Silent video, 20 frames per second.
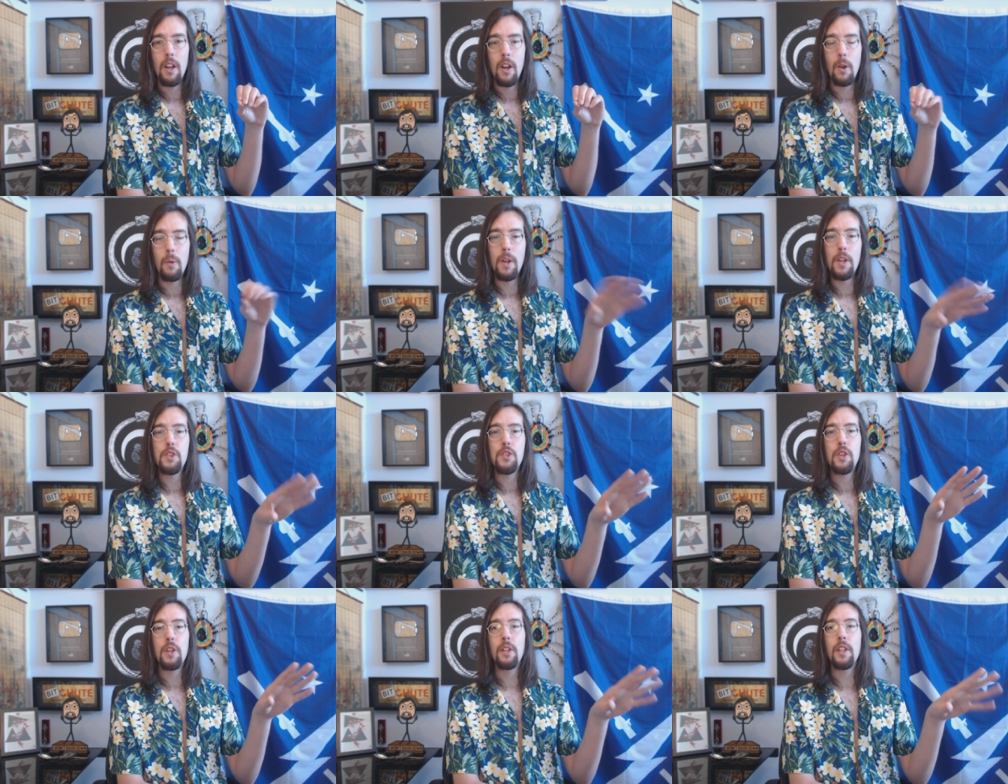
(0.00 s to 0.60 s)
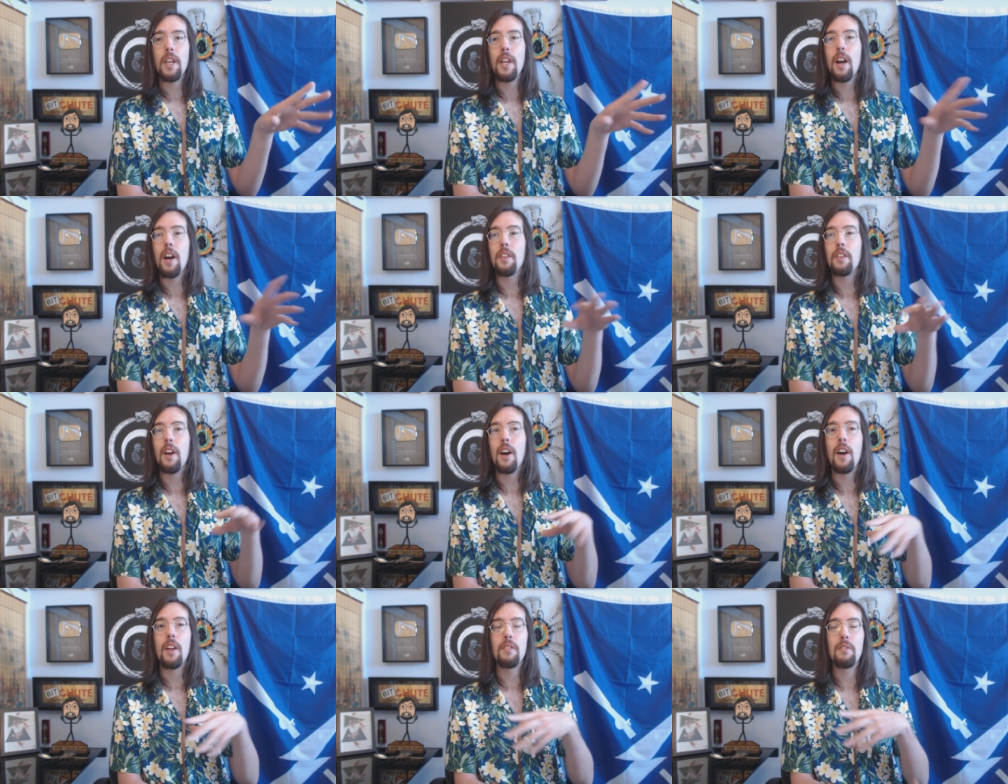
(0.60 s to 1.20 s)
Originally
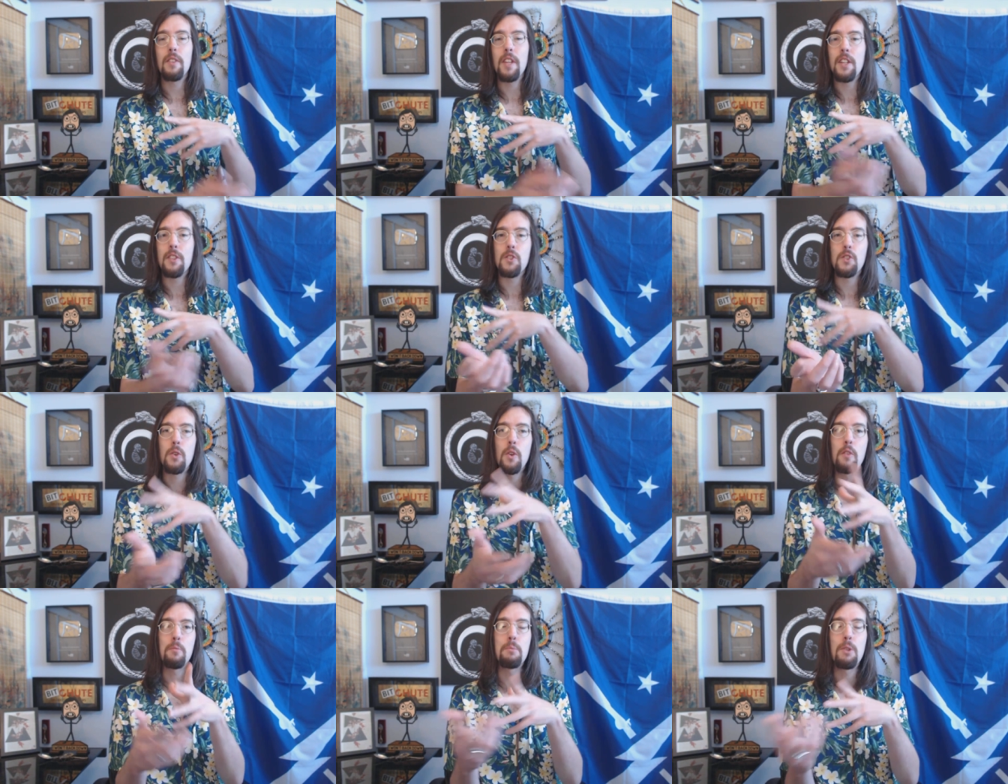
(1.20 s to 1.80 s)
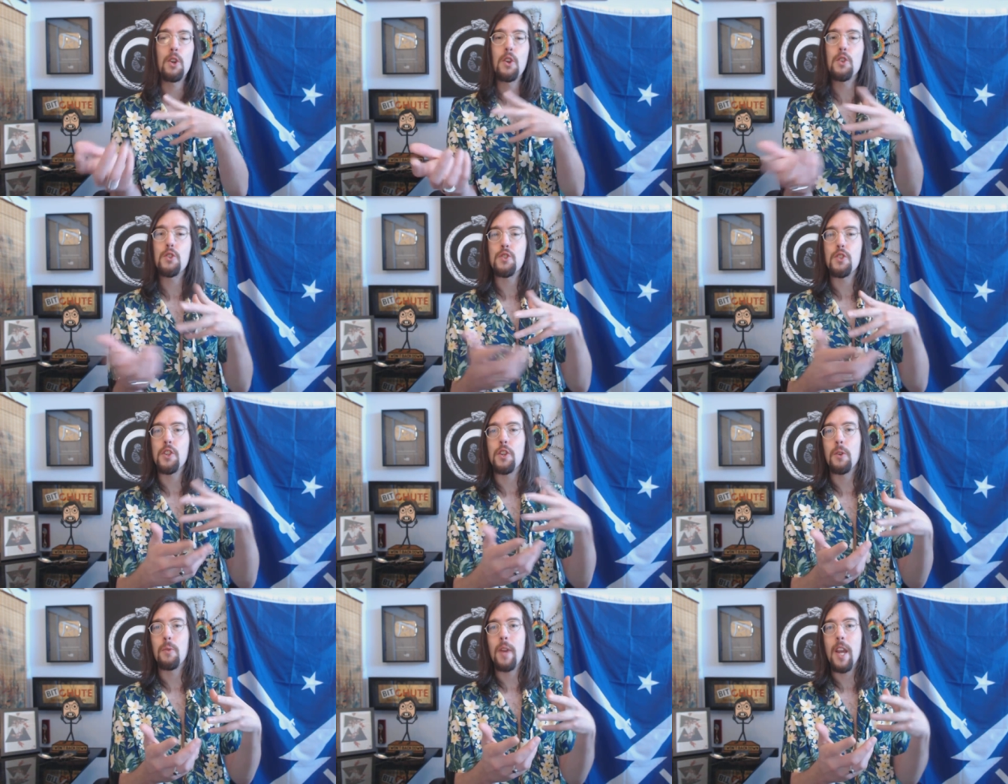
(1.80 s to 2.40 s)
on, on in sort of
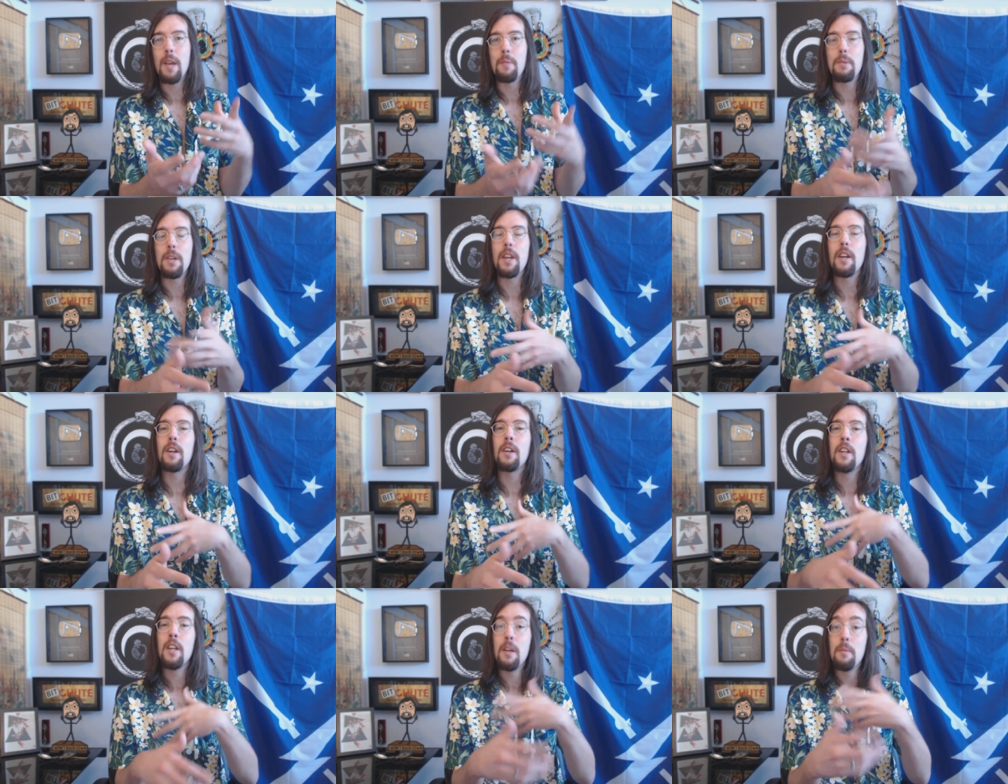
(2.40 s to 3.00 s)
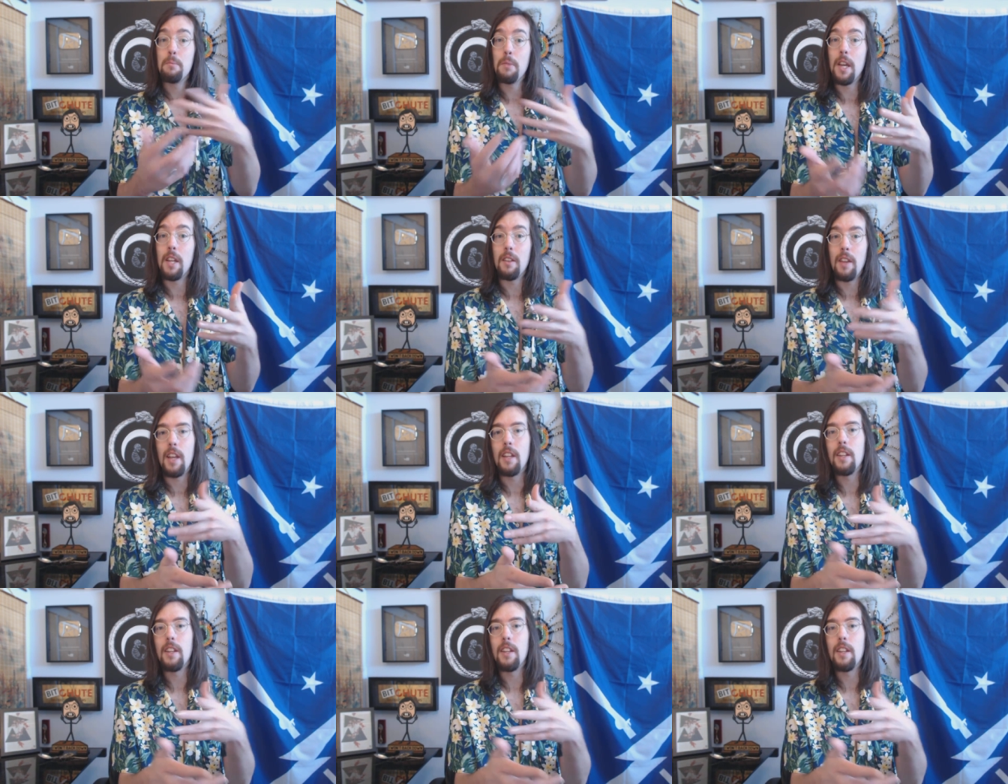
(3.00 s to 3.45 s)
Persian Arabia and,